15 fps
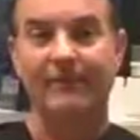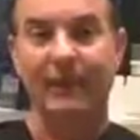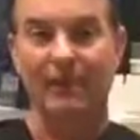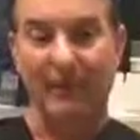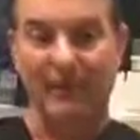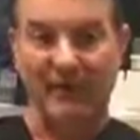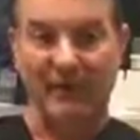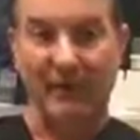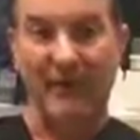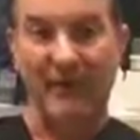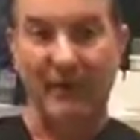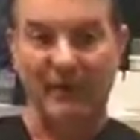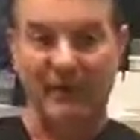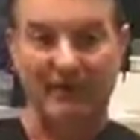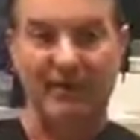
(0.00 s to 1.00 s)
you would never come
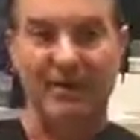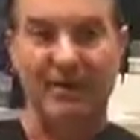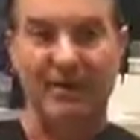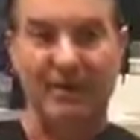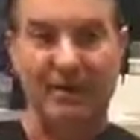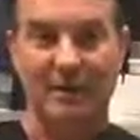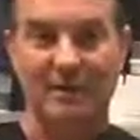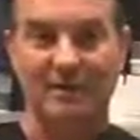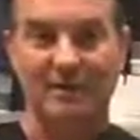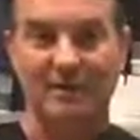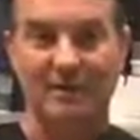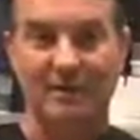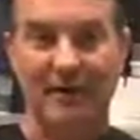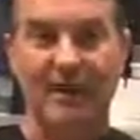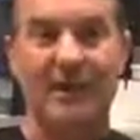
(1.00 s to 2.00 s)
back and see me again.
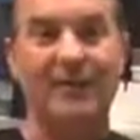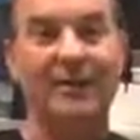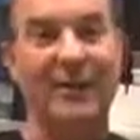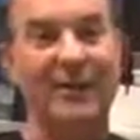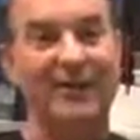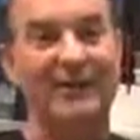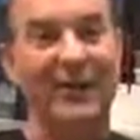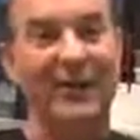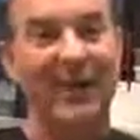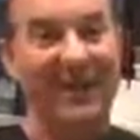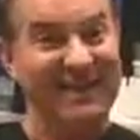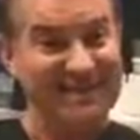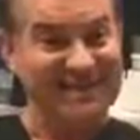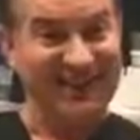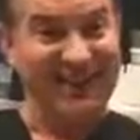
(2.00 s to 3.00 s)
But if it's on the
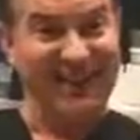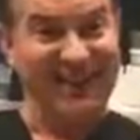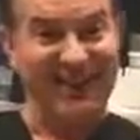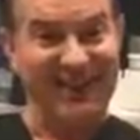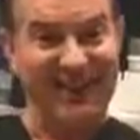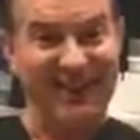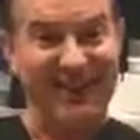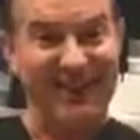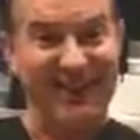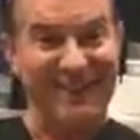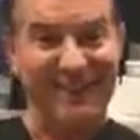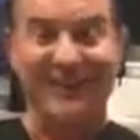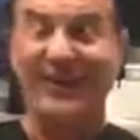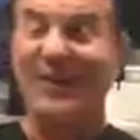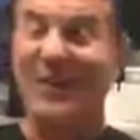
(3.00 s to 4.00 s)
inside of the rectum,
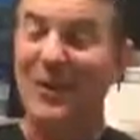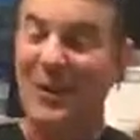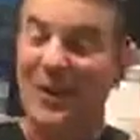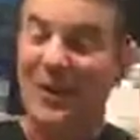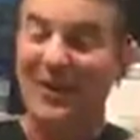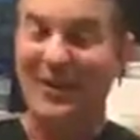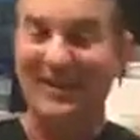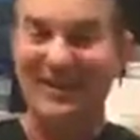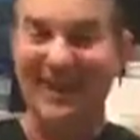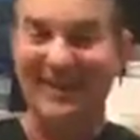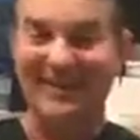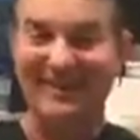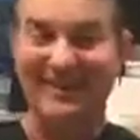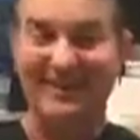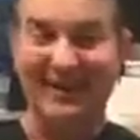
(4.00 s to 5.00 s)
you will come back and see me